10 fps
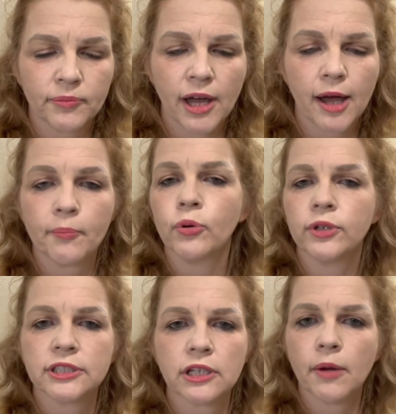um,
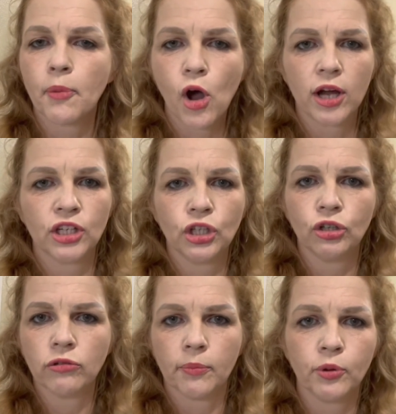put upon
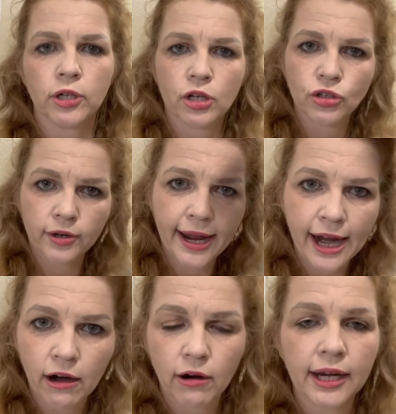you or put on your
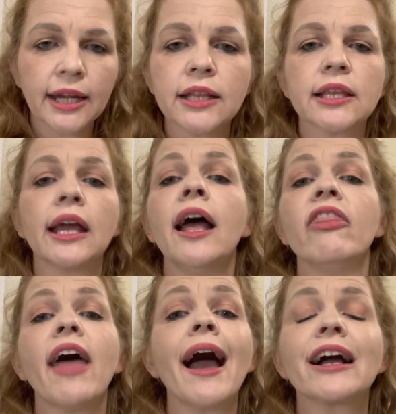hair or anything
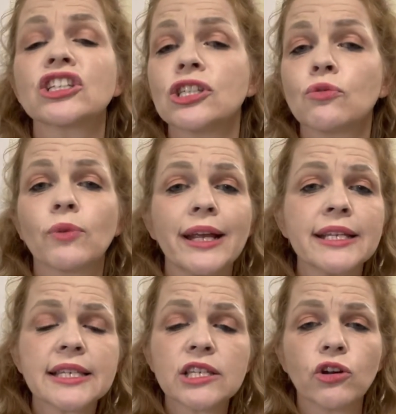that actually
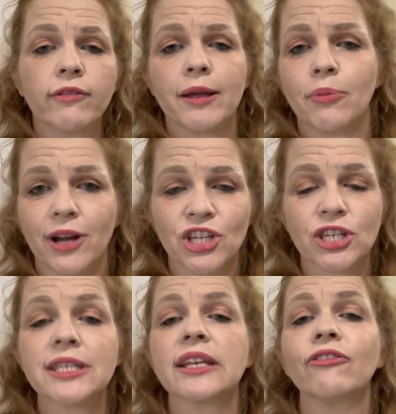raises your
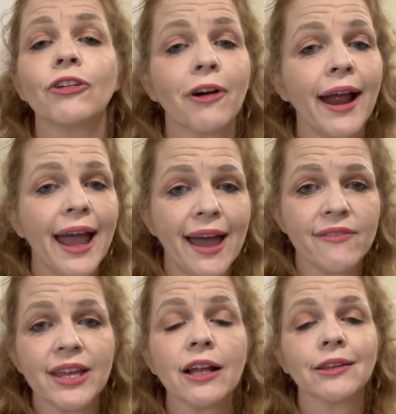vibrations if you're
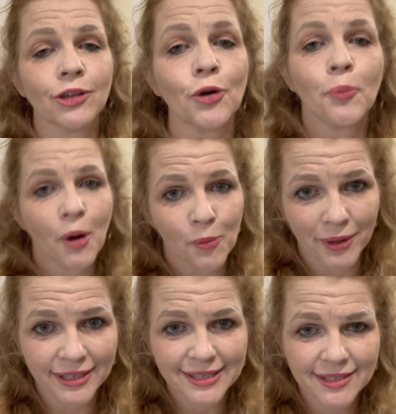having a low
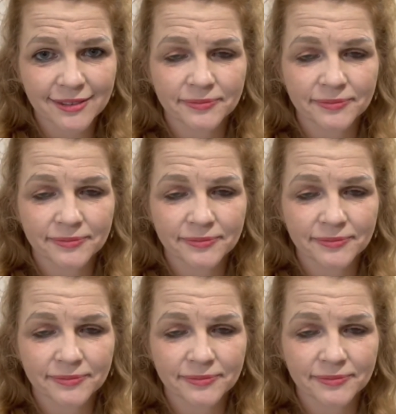moment.